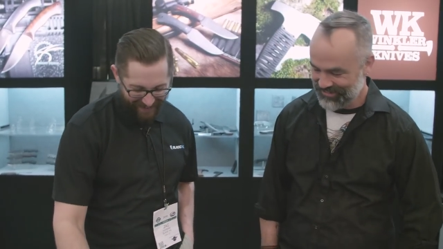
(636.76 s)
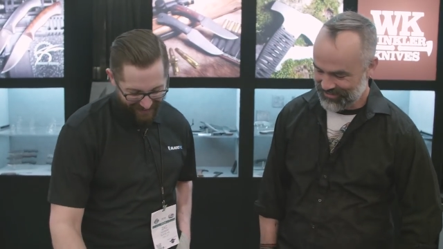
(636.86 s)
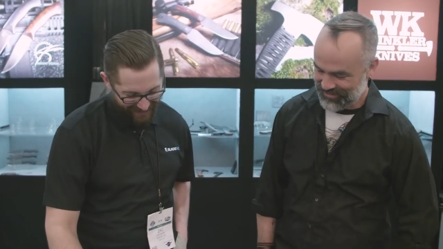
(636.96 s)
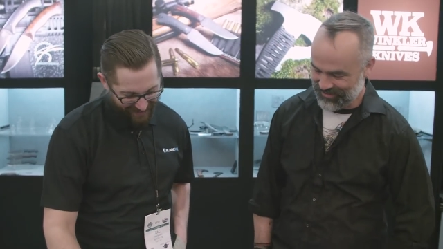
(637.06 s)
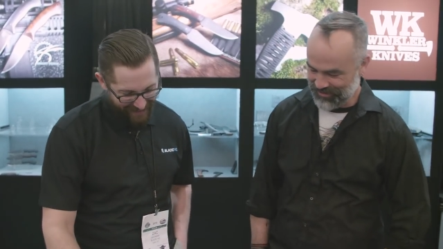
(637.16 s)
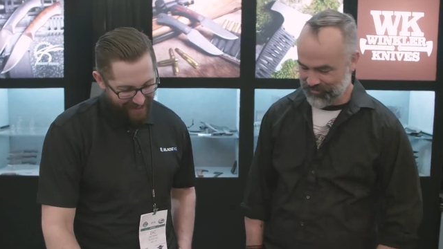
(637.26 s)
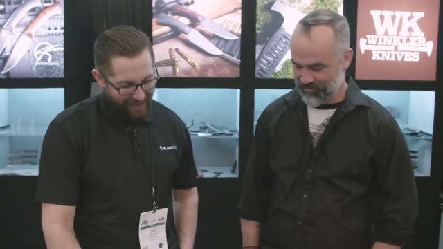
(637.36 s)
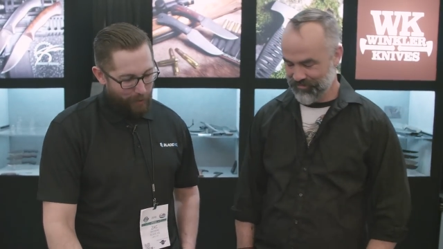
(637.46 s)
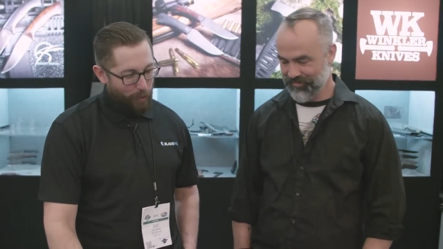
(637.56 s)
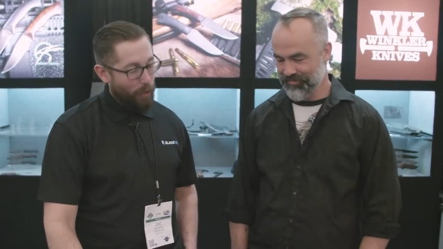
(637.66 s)
Speaker 1: right on. Yeah.
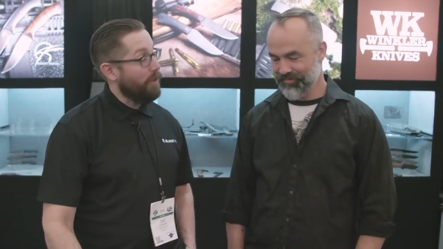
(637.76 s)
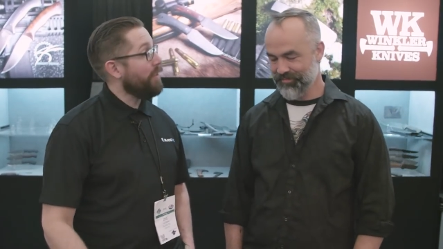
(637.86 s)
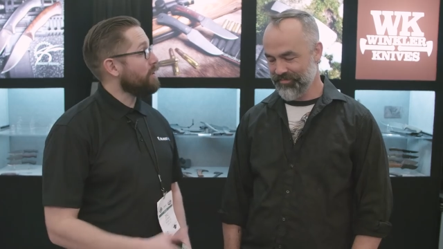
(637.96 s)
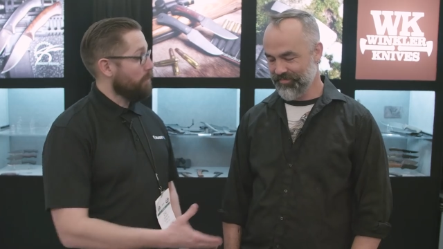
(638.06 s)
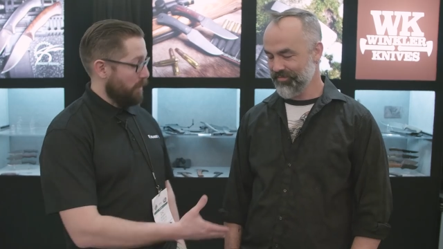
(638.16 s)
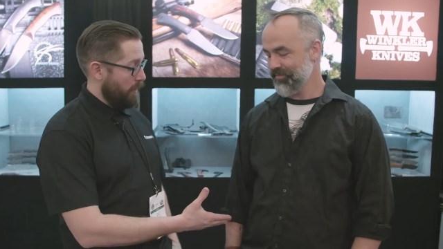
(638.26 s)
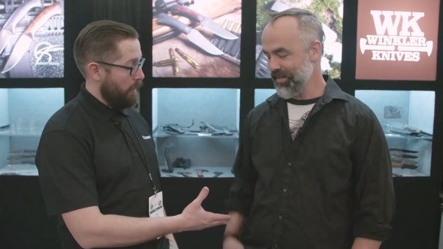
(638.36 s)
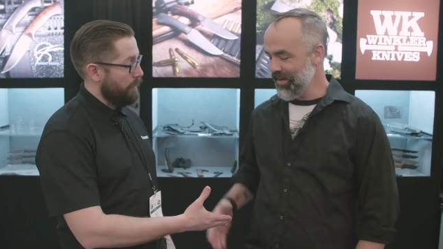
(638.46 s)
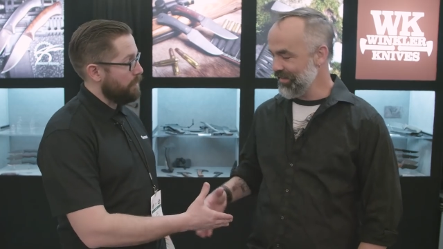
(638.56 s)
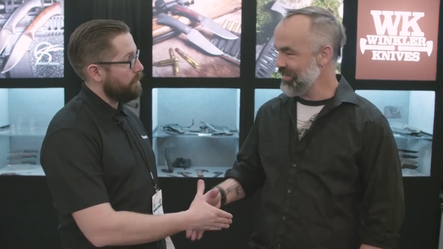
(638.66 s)
Cool. Well, thanks so much for
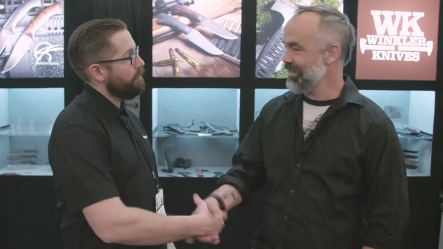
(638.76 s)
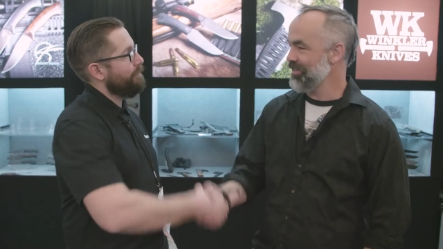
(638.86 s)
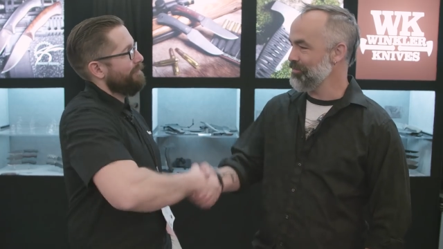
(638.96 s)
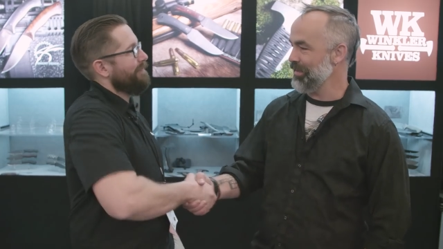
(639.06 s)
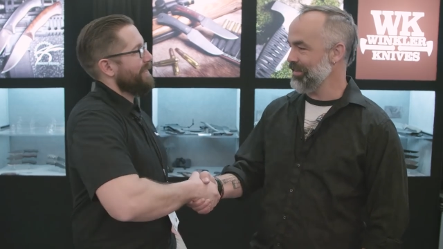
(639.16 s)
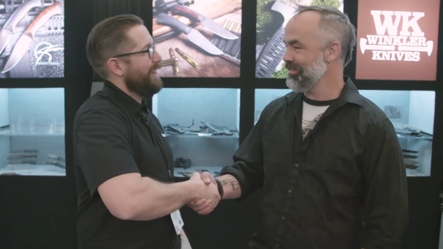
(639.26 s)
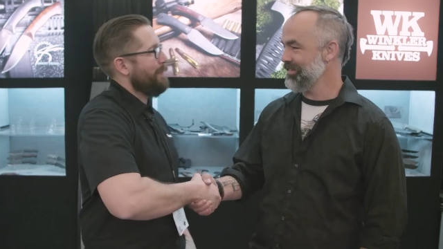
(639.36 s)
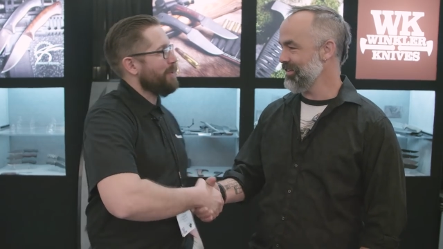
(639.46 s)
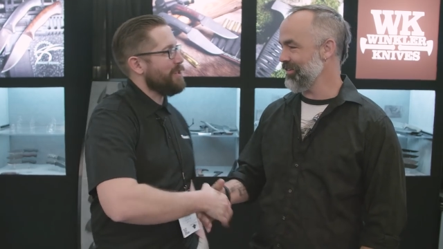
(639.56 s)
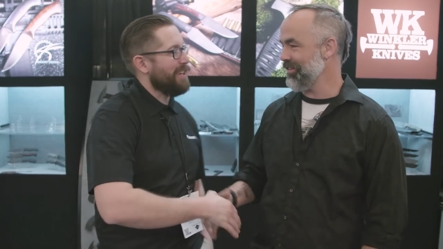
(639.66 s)
having us. All right. Thank you, man. Yeah,
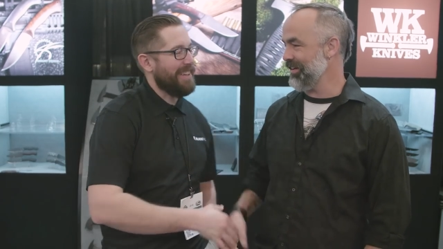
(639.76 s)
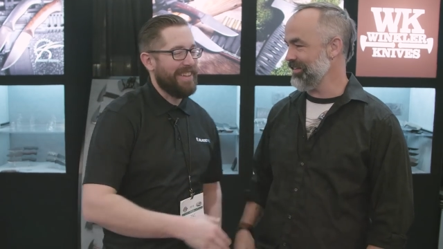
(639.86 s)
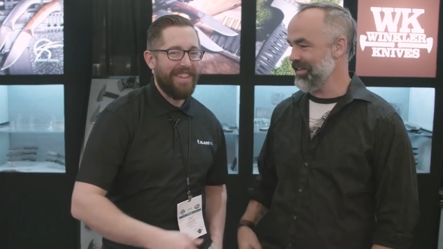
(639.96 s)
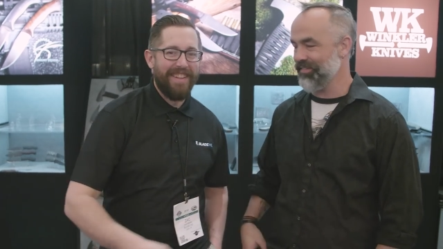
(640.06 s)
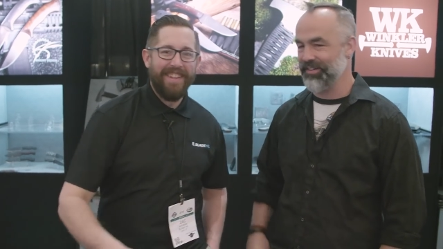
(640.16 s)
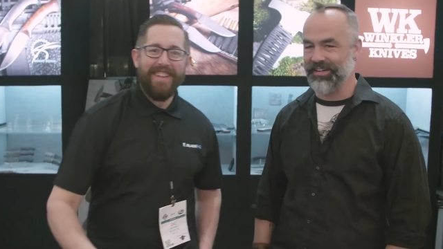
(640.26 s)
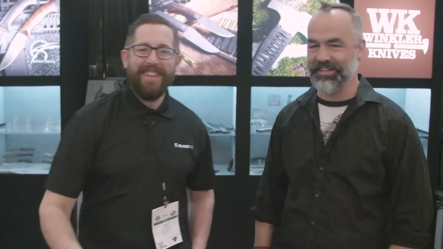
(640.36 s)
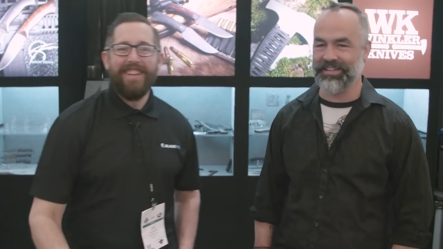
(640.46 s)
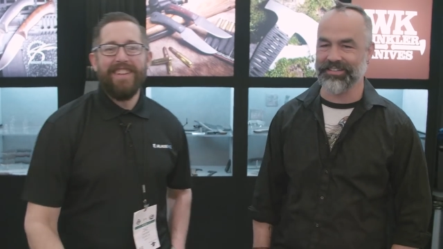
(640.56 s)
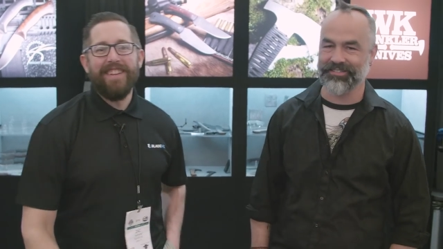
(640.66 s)
appreciate it. Have a great
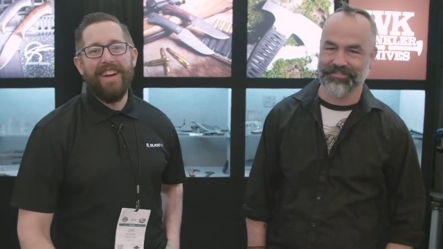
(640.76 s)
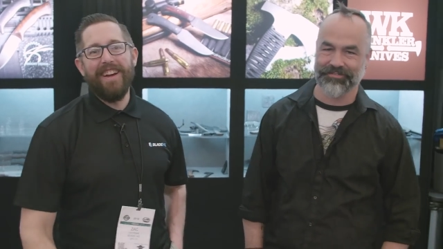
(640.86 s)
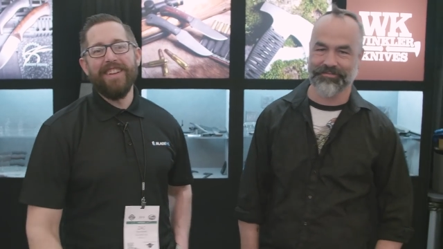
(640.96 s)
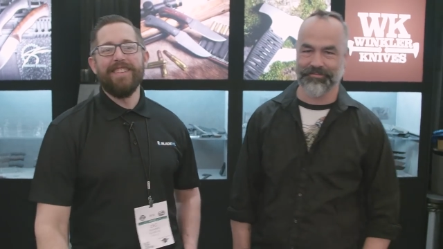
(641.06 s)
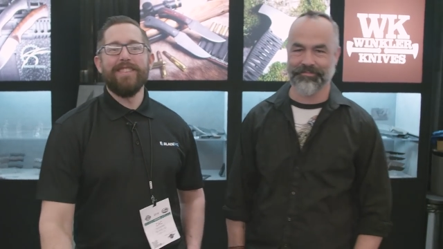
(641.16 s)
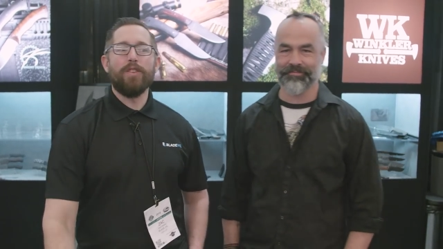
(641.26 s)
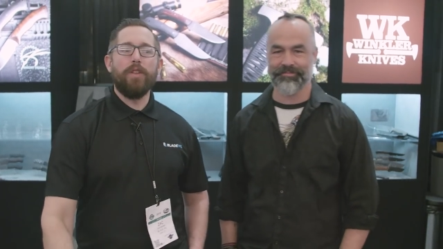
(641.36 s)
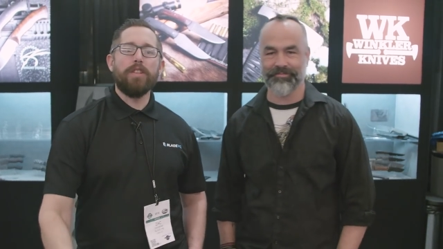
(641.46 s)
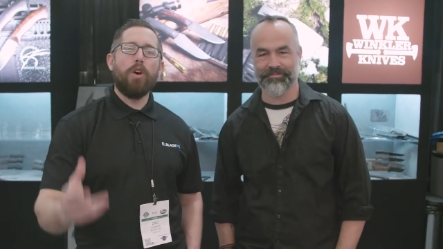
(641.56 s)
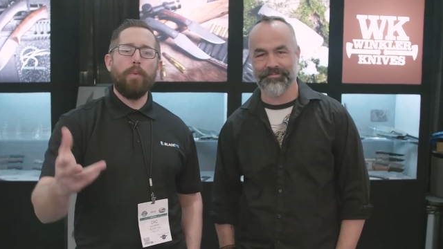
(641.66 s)
day. Yeah. So
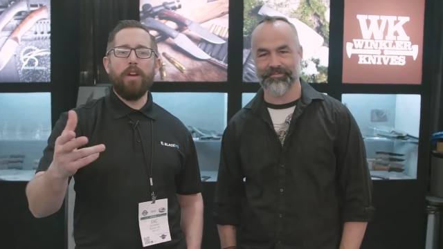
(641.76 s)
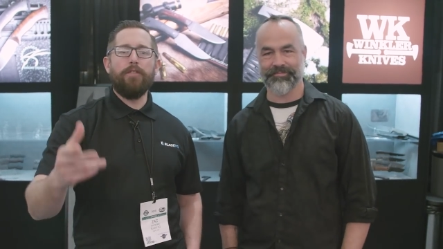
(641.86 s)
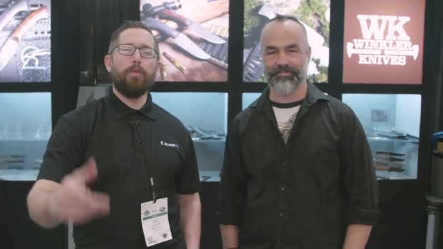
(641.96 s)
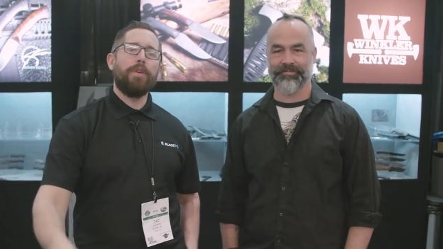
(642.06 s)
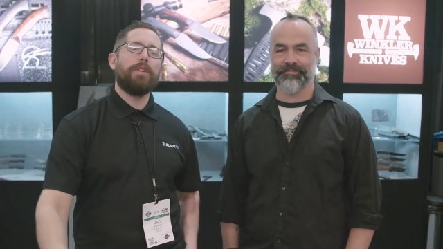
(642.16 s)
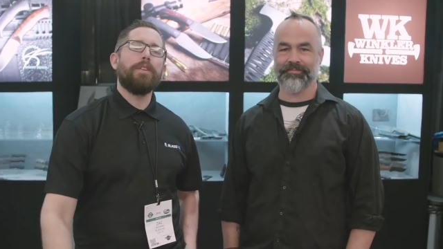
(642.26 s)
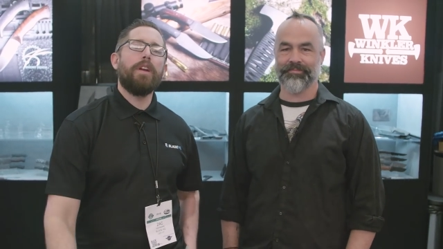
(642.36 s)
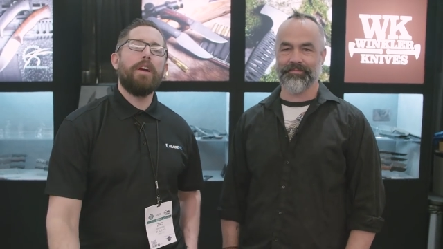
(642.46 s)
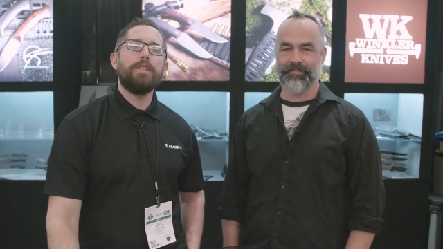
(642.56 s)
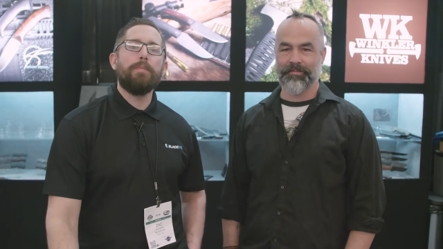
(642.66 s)
that's all we have from Winkler,
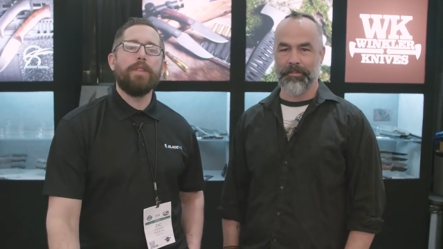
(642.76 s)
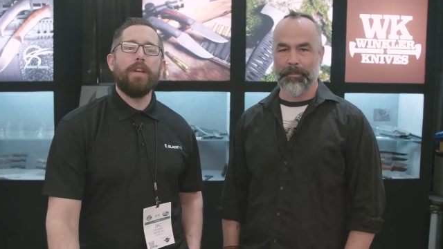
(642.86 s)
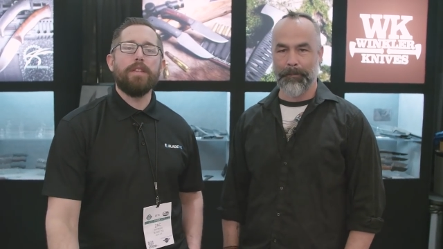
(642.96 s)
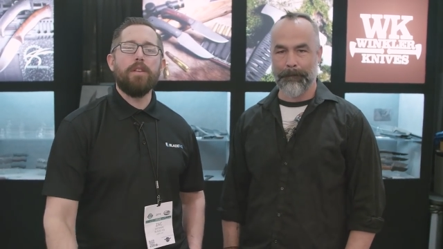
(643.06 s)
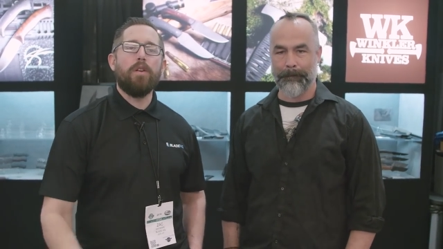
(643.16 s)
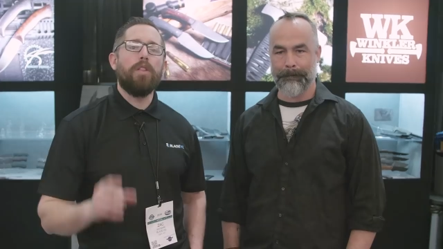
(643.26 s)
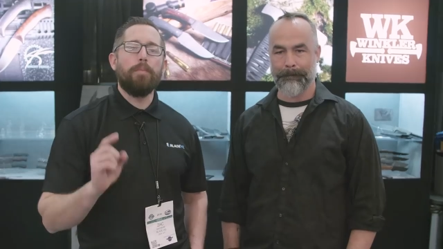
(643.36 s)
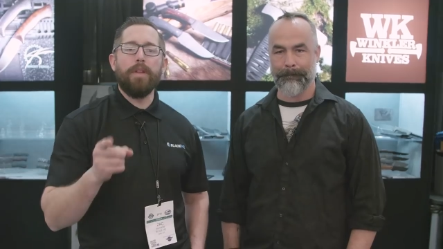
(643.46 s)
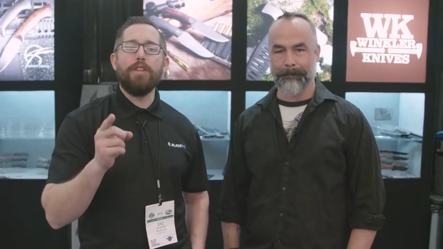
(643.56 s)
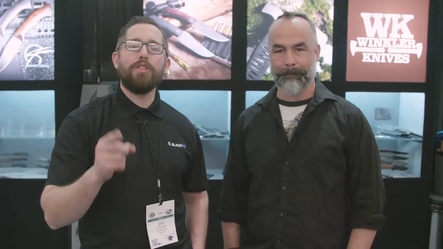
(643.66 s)
guys, but that's not all the
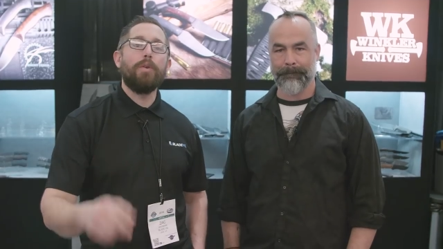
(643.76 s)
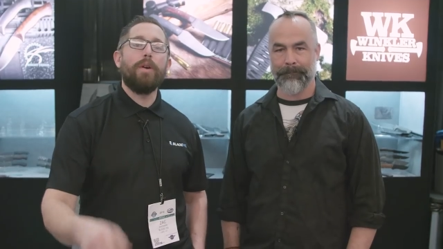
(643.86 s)
Blade HQ